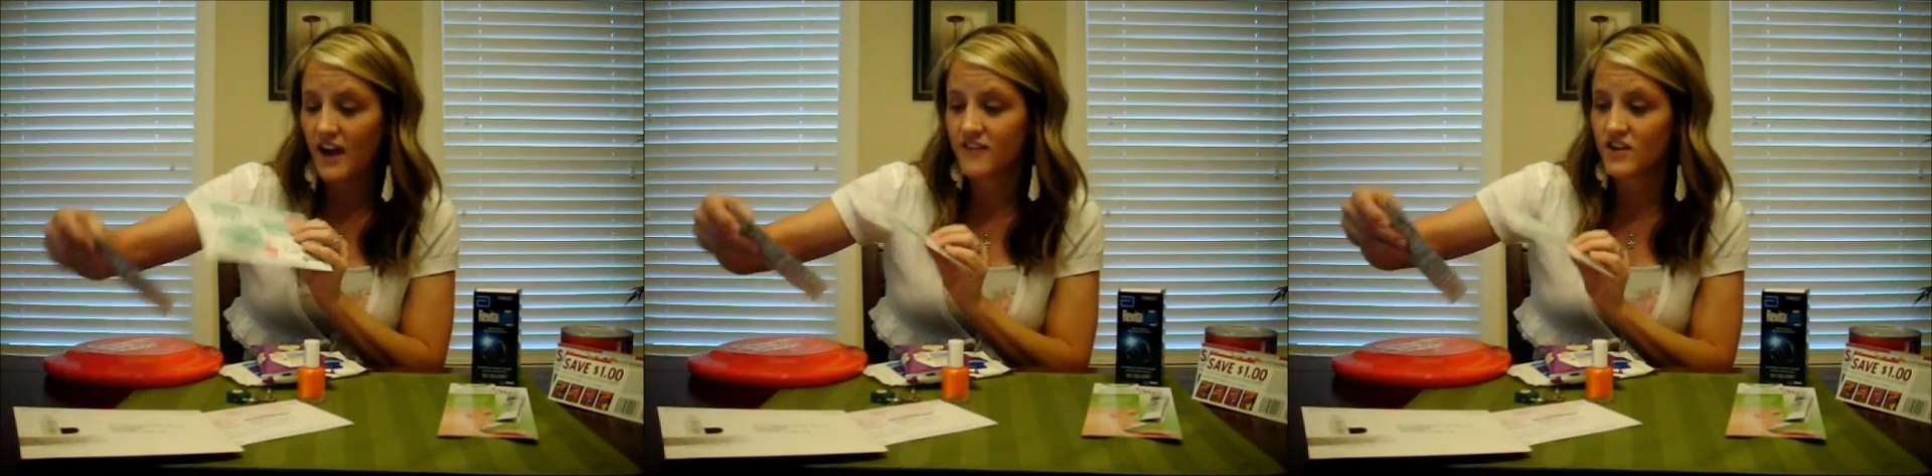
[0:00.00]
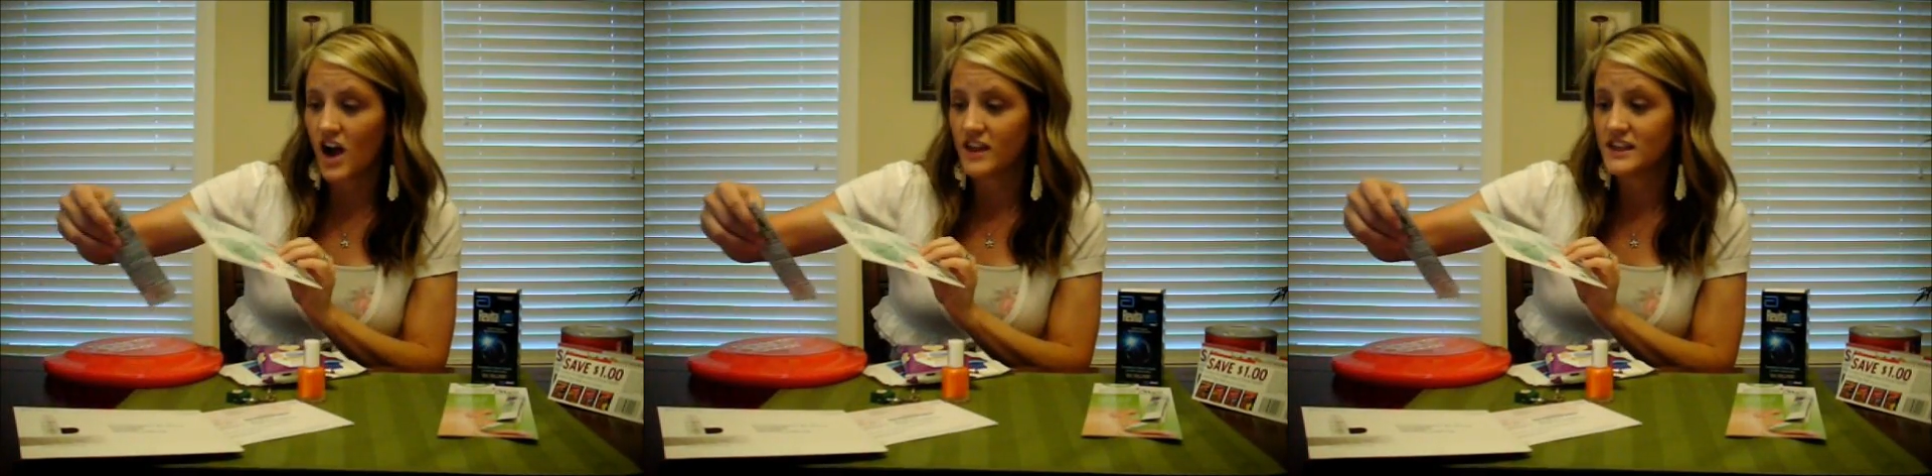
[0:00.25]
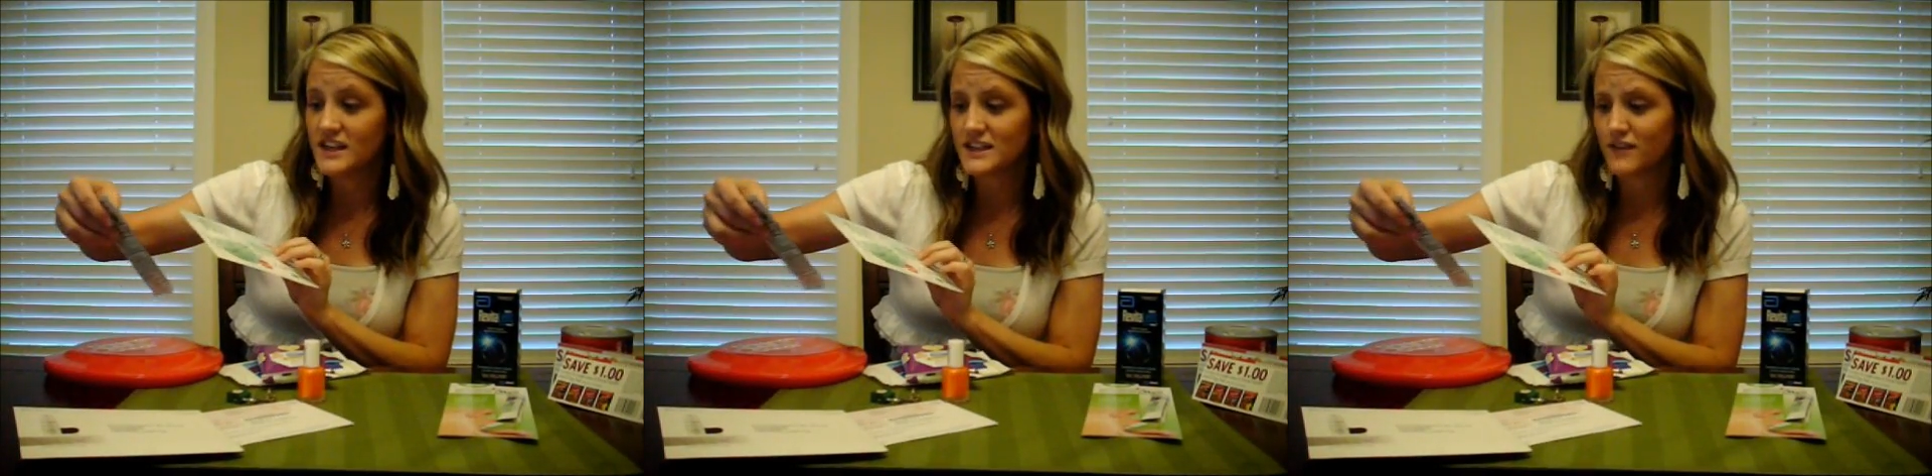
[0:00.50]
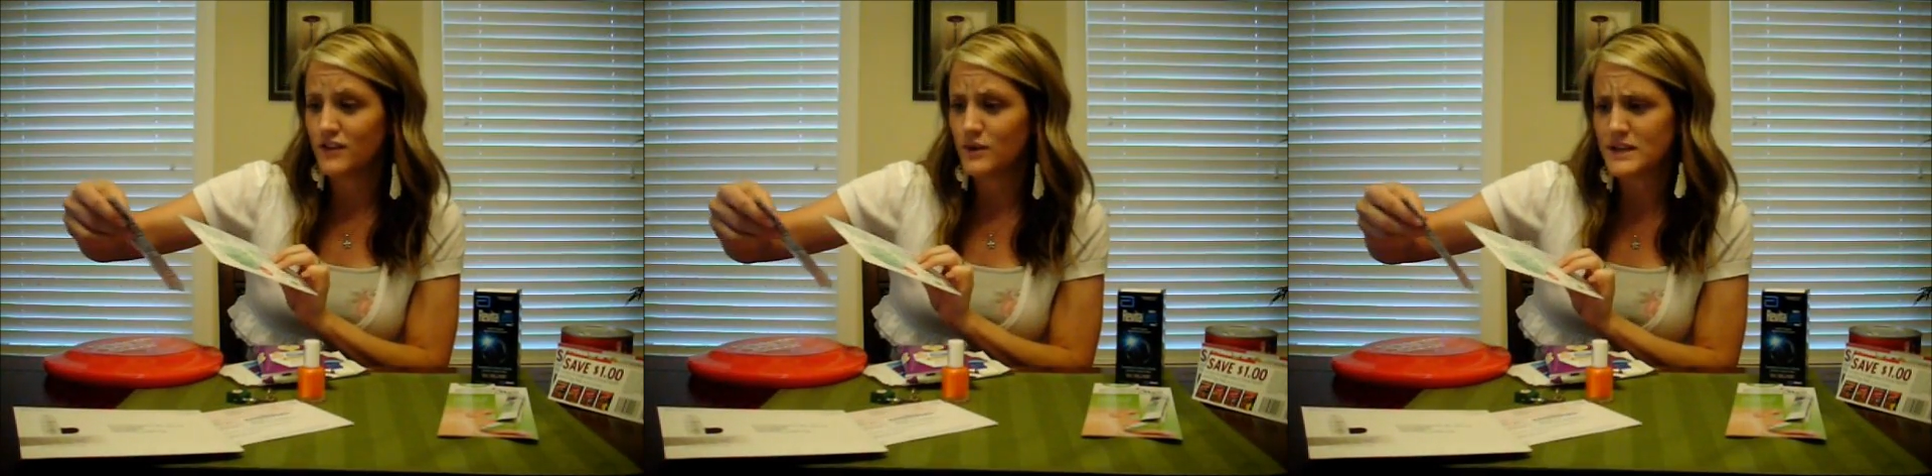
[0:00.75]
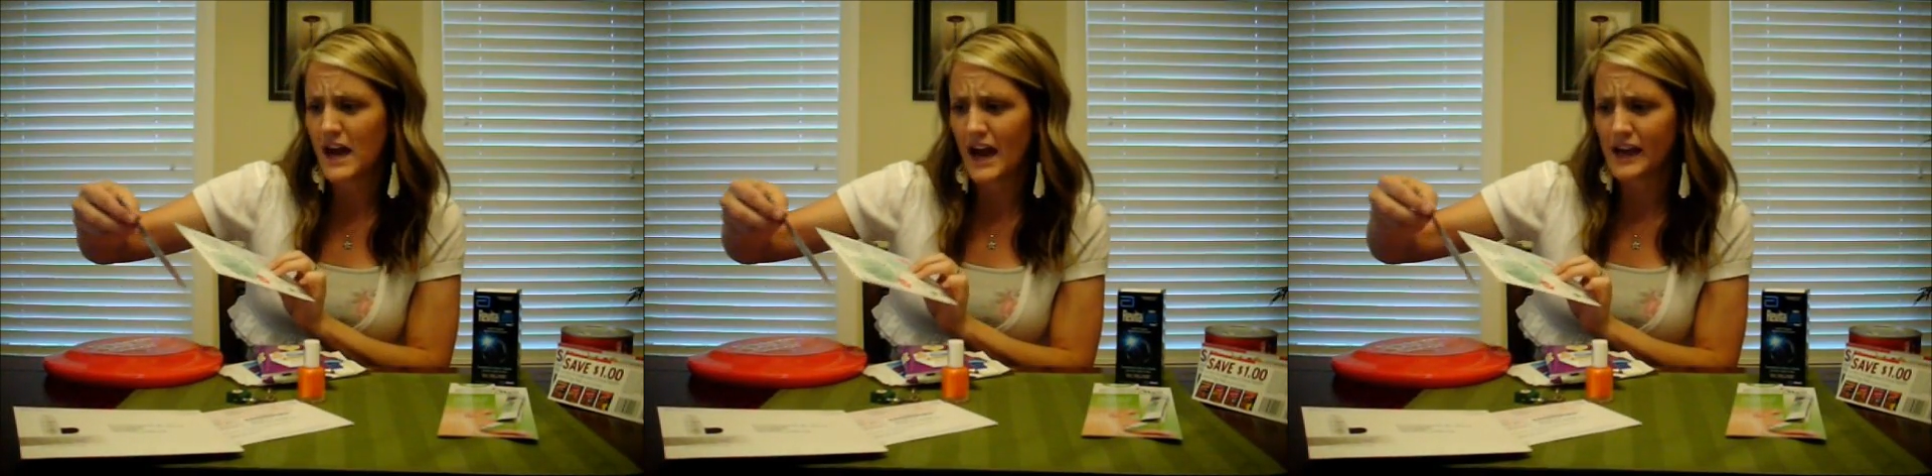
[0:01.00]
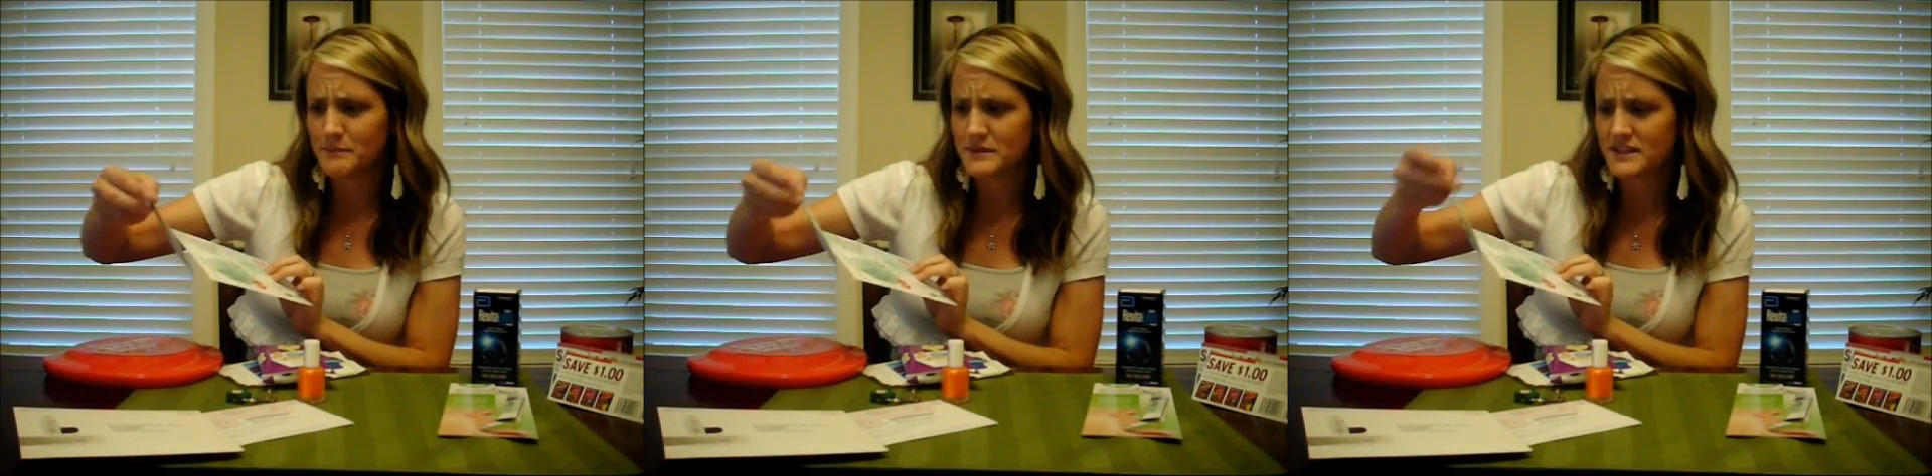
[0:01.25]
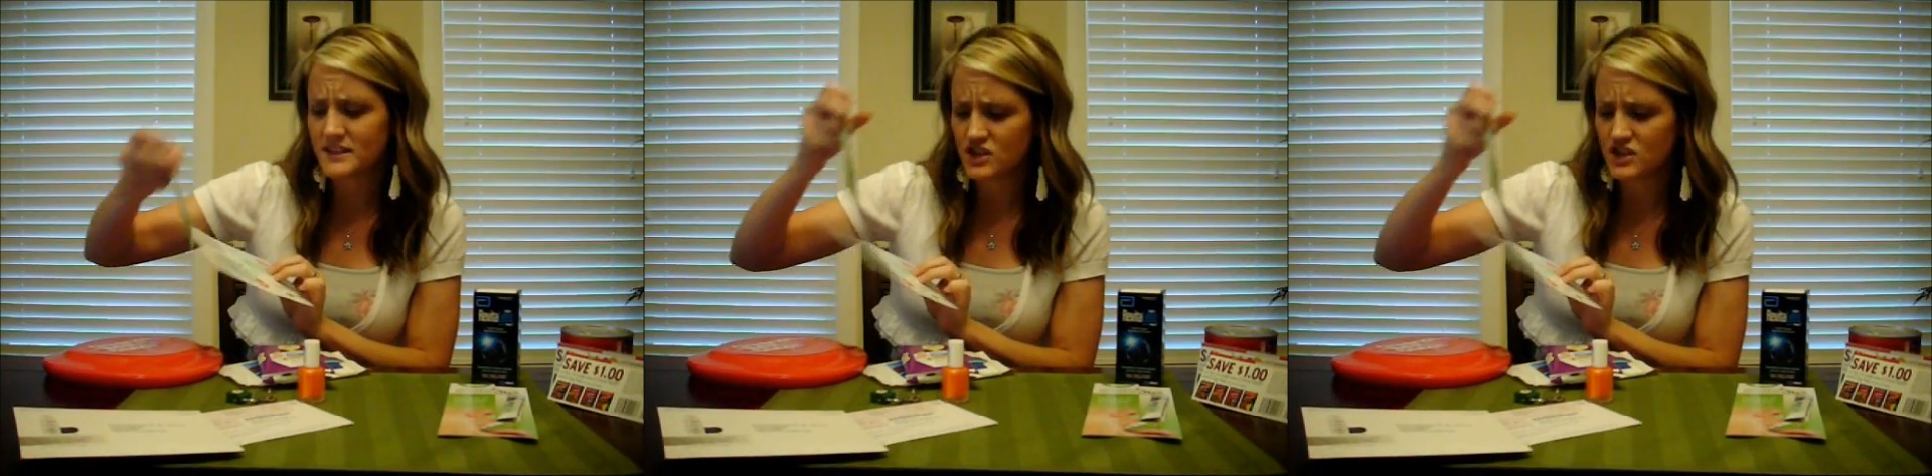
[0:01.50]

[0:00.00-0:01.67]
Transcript: I've gotten these a few times.